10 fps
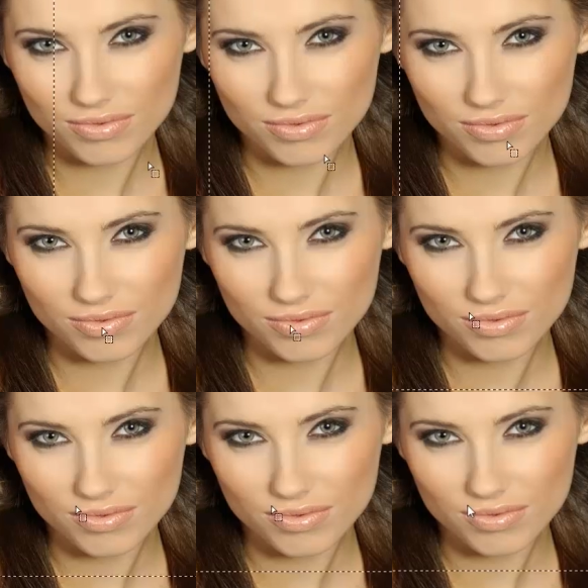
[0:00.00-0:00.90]
Now
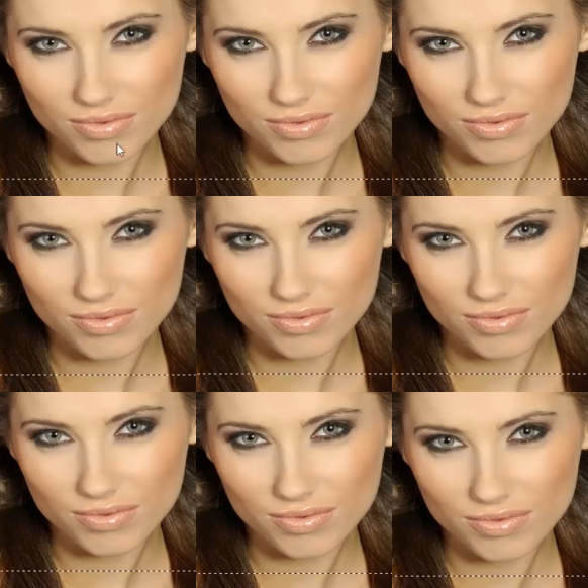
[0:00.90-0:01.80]

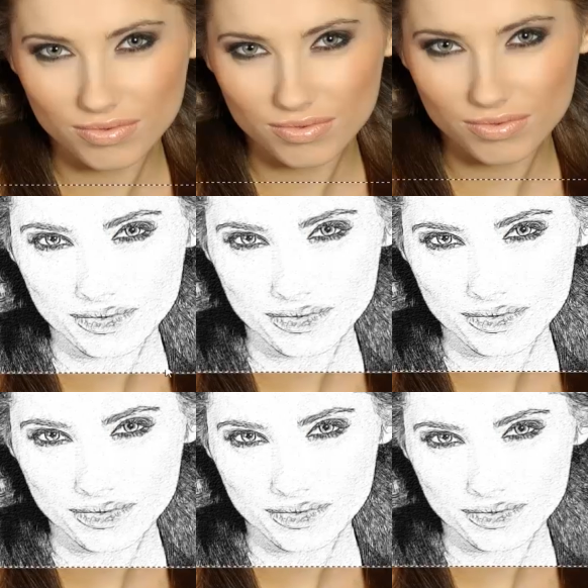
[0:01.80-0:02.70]
there's loads of buttons
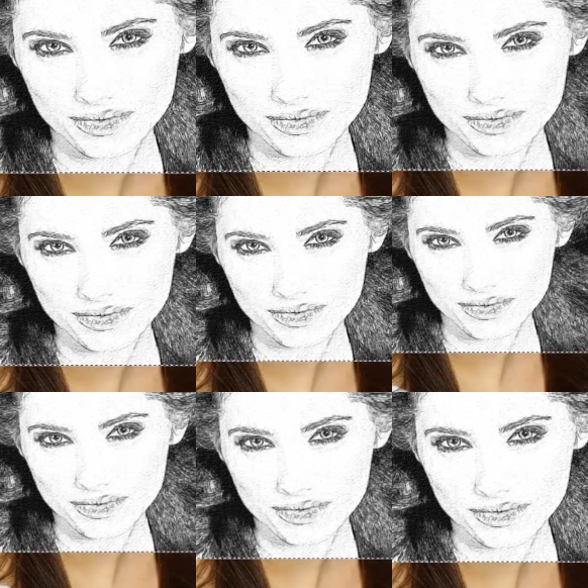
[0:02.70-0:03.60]
up the top here as you
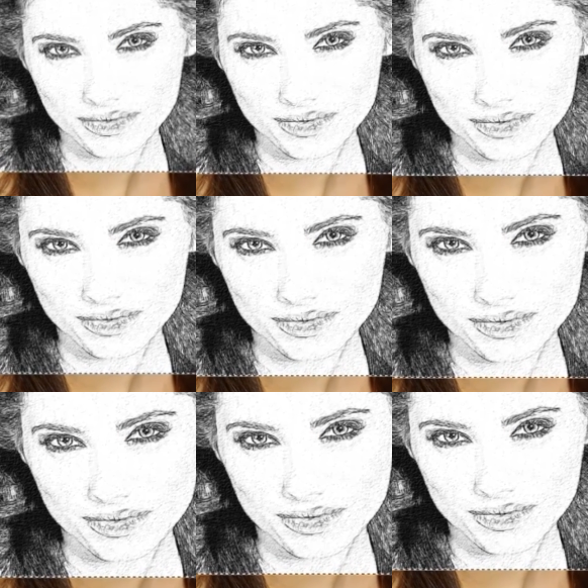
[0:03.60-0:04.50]
can see.
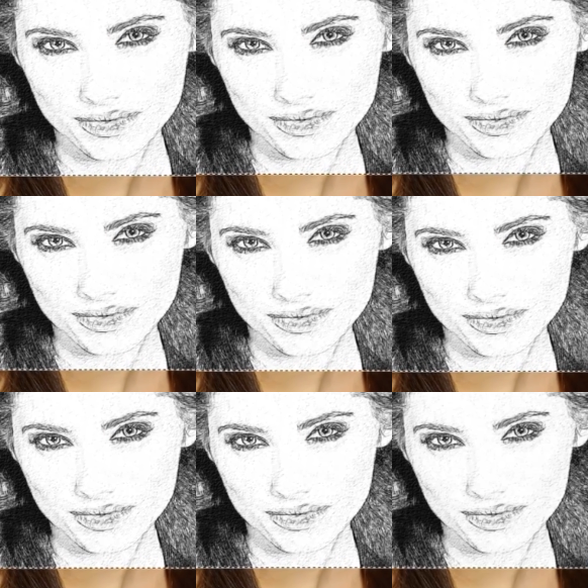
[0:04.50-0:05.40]
Let me just go through
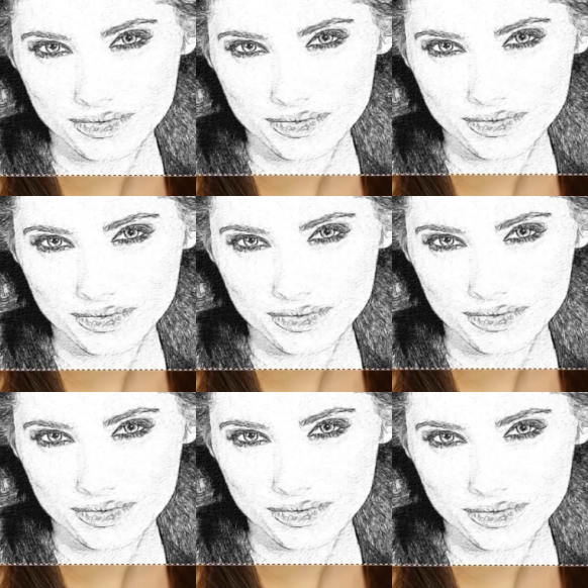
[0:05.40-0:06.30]
some of these buttons.
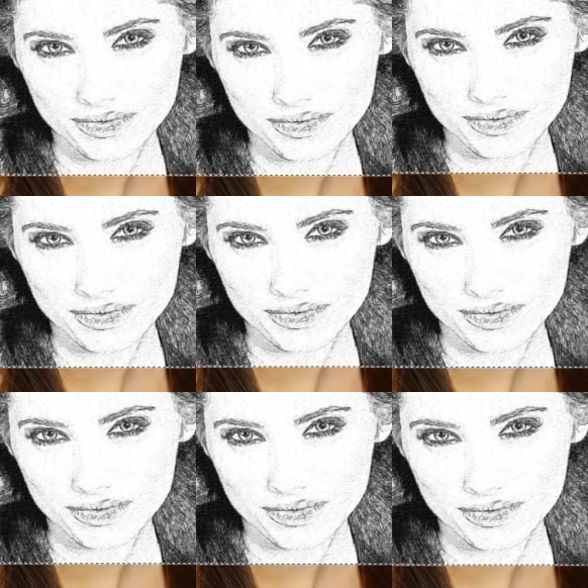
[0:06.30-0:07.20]
You've got your
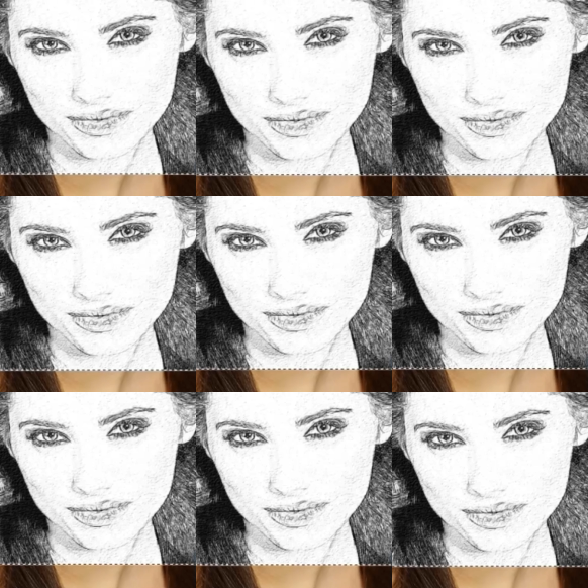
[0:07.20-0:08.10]
upload
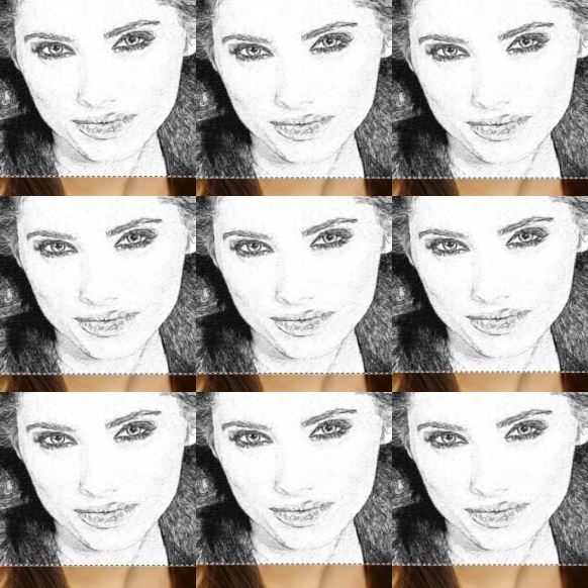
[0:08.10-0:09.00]
image, save an
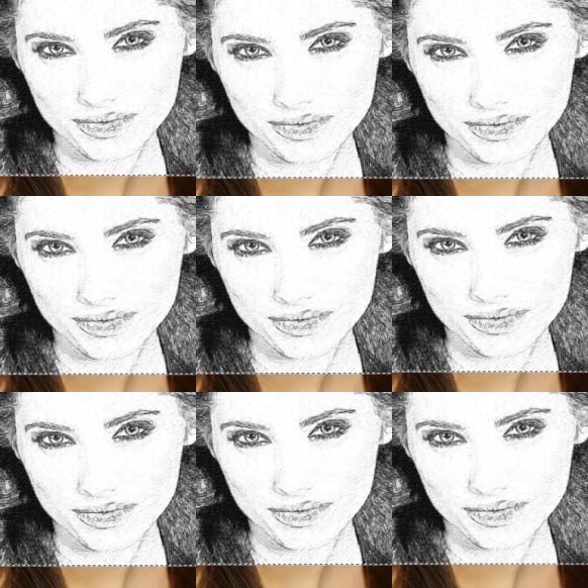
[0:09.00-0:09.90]
image,
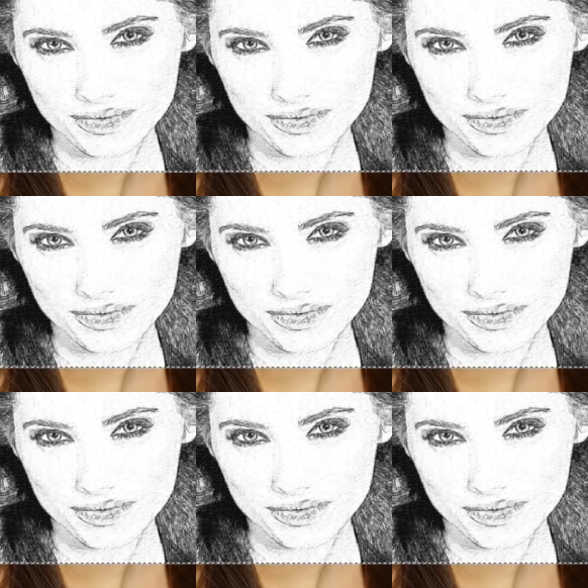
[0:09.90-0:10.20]
print,